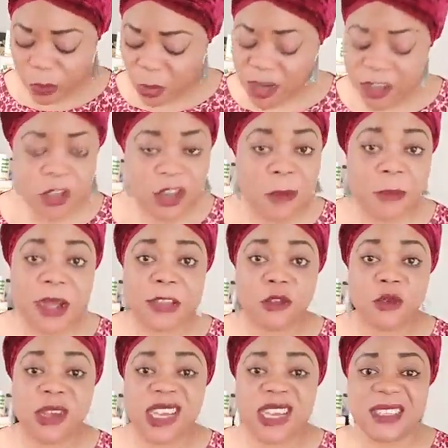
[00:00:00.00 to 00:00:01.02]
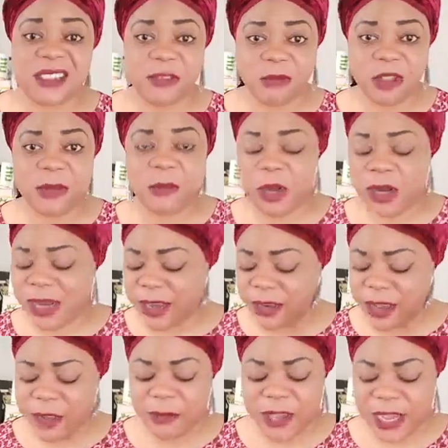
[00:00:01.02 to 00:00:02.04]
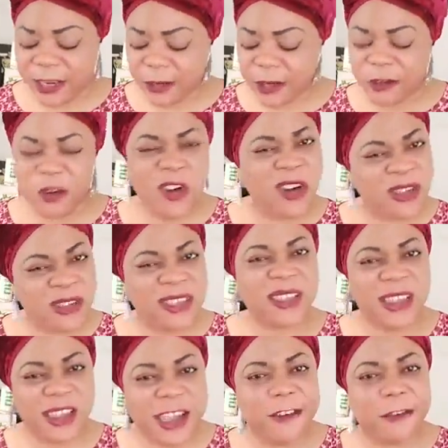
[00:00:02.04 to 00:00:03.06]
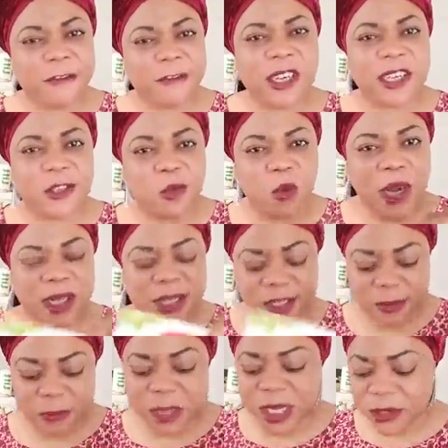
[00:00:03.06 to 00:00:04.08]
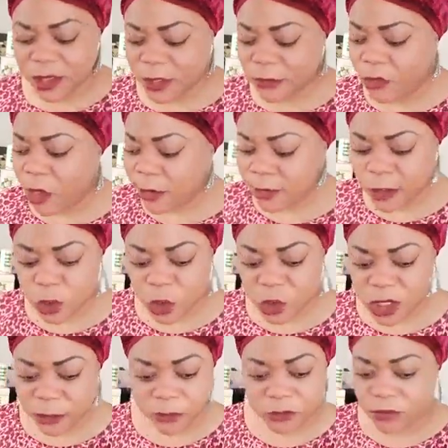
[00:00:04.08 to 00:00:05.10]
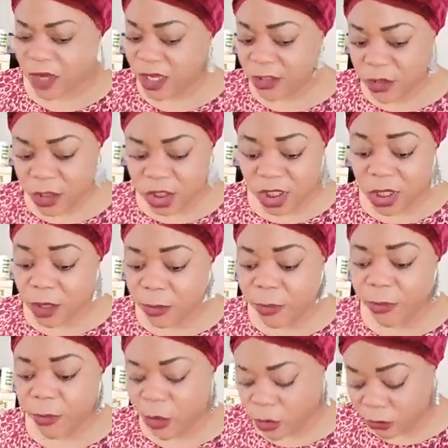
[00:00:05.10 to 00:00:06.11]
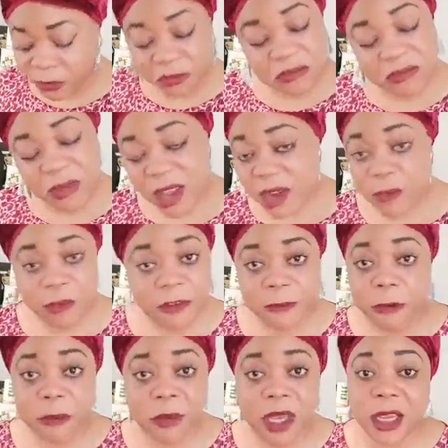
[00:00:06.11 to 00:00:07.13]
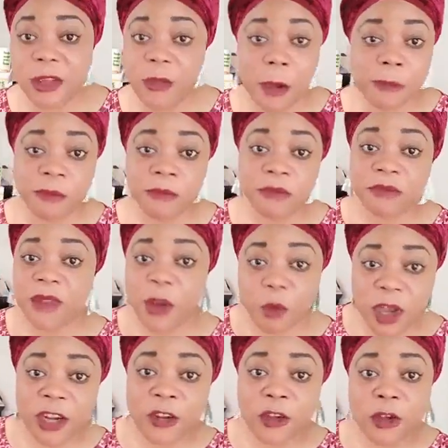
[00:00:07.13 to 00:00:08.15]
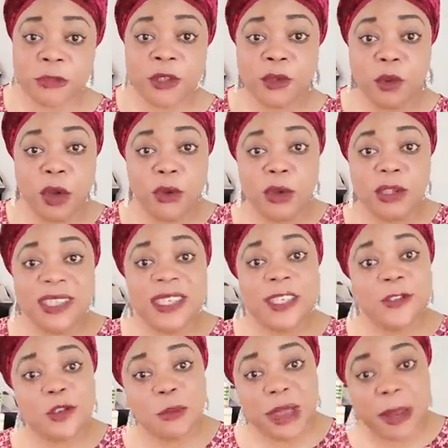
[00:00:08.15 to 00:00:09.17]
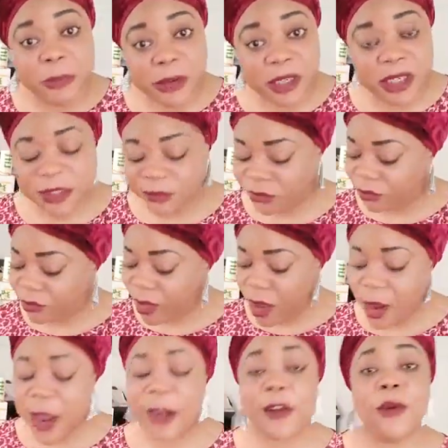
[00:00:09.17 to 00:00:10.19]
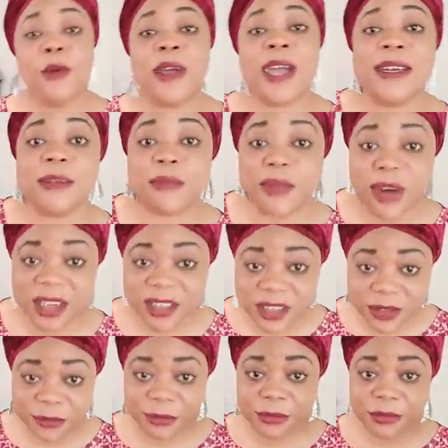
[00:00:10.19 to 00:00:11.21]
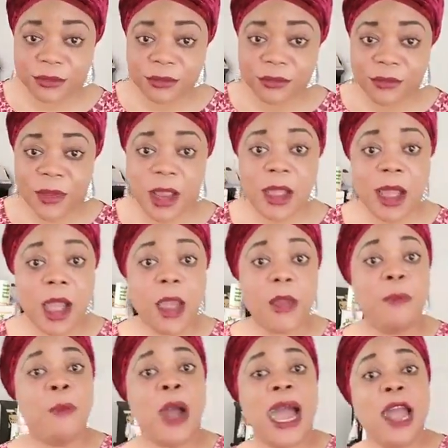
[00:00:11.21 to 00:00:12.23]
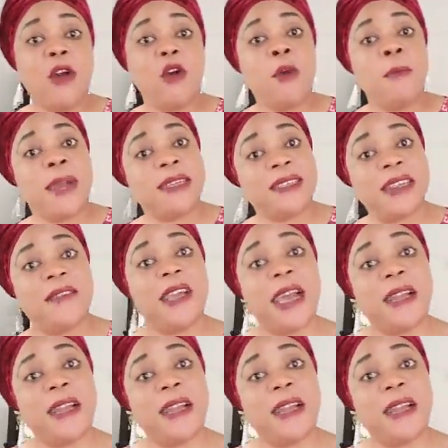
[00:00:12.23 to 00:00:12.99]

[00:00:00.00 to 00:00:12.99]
not bad to eat. It's more like that, like a nutty kind of taste when it's milled this way. It's not cheap, but for me, when it comes to what goes into my body, I don't look at the price. I hold myself that